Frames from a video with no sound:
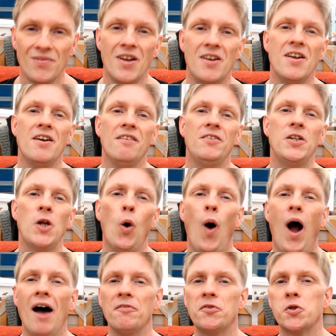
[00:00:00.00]
If you
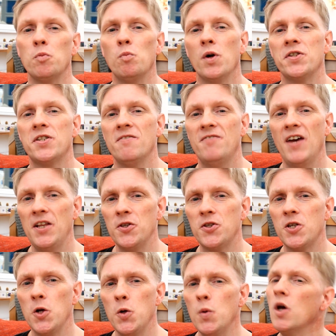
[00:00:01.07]
don't have someone to vent
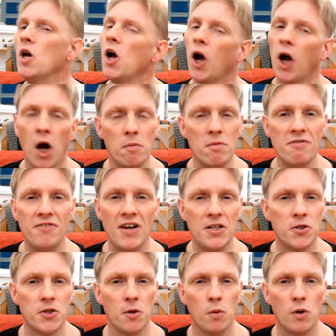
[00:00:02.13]
to, come and
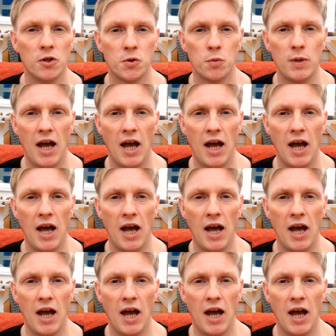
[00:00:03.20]
vent to us.